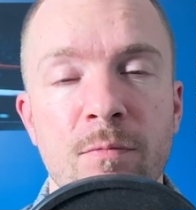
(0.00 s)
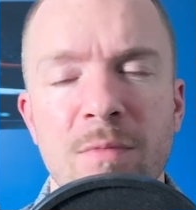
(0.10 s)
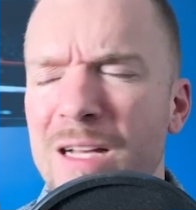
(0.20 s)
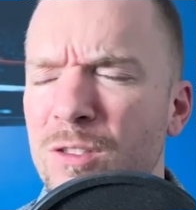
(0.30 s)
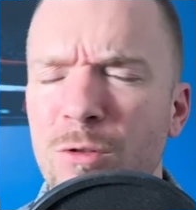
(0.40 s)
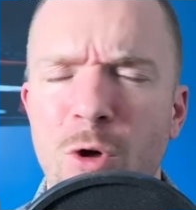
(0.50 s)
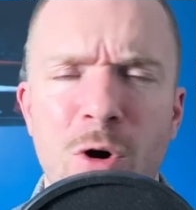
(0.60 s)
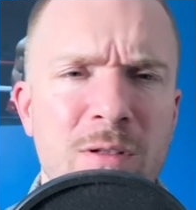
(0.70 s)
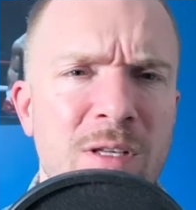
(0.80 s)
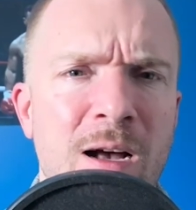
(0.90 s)
That's a
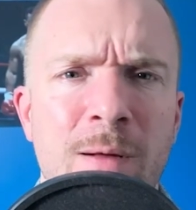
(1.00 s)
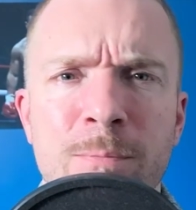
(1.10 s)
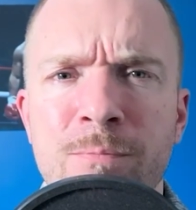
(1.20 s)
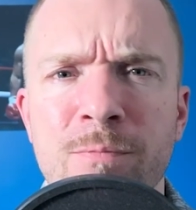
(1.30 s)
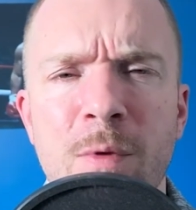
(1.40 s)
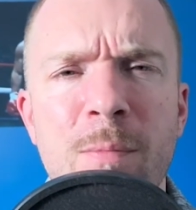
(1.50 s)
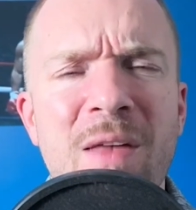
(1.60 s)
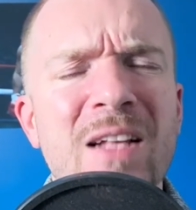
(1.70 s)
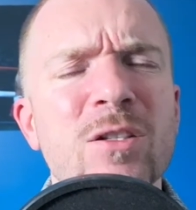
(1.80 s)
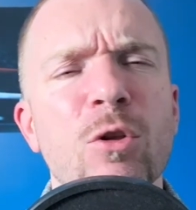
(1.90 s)
long time.
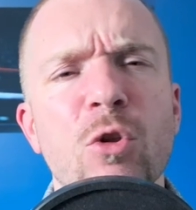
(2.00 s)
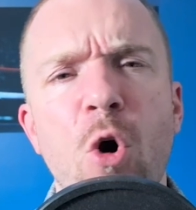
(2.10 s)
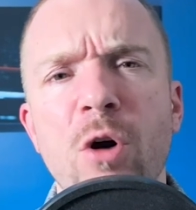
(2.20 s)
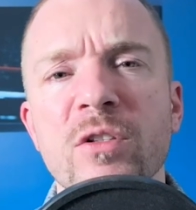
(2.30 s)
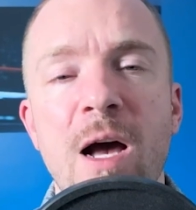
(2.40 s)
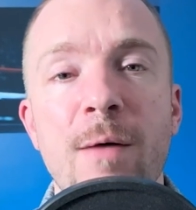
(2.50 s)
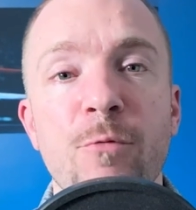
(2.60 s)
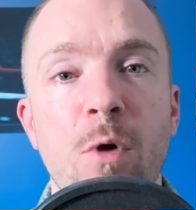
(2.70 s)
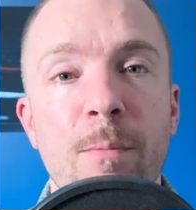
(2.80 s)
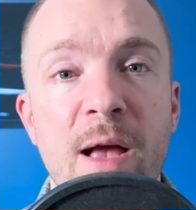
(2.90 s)
Man, that's a long time
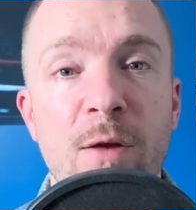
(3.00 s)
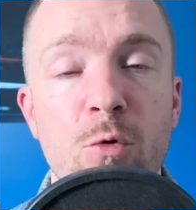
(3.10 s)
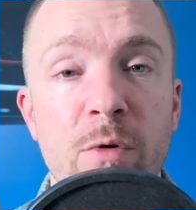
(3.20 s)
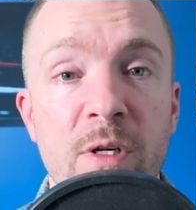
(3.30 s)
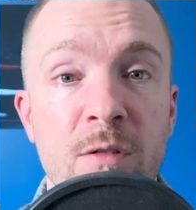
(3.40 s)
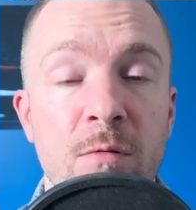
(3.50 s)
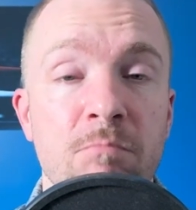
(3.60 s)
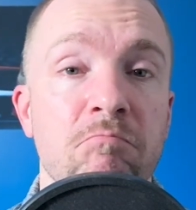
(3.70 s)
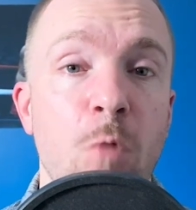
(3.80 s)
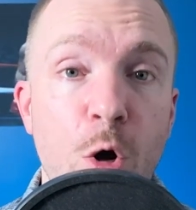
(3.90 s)
for a man who is
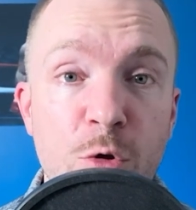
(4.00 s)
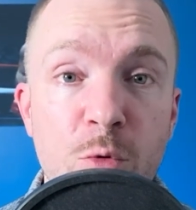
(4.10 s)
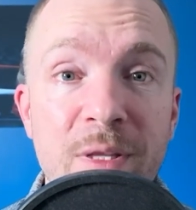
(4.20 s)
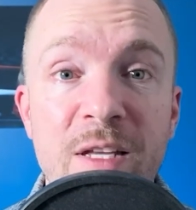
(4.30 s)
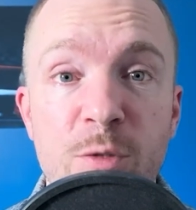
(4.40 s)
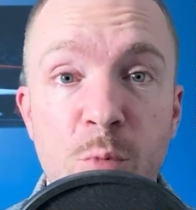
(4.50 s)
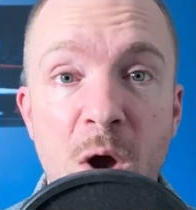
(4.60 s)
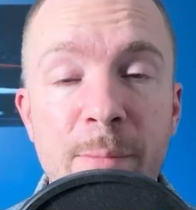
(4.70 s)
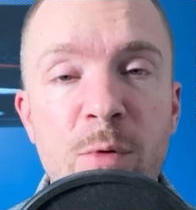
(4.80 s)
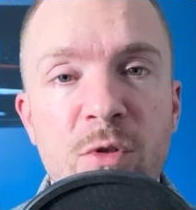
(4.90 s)
arguably in his
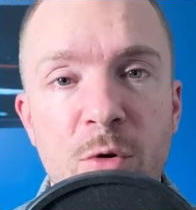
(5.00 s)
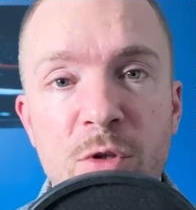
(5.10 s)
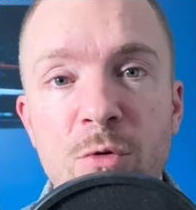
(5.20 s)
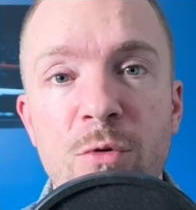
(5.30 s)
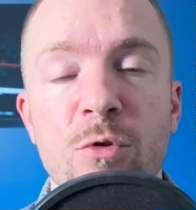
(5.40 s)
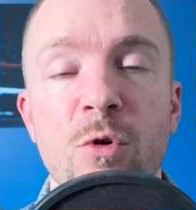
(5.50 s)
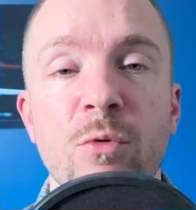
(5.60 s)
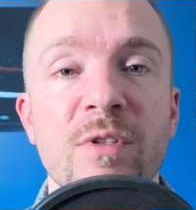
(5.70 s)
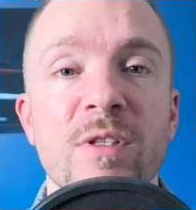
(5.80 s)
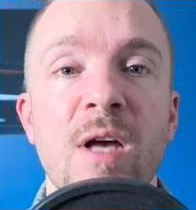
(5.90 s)
prime. He was 32 years
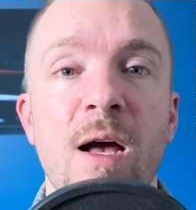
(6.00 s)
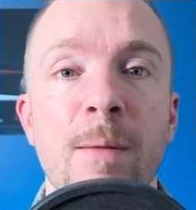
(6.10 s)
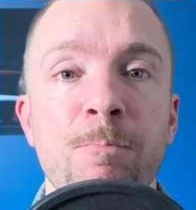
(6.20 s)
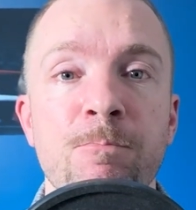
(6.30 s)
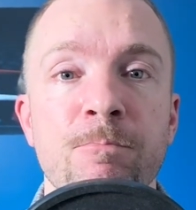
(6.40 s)
old at the time.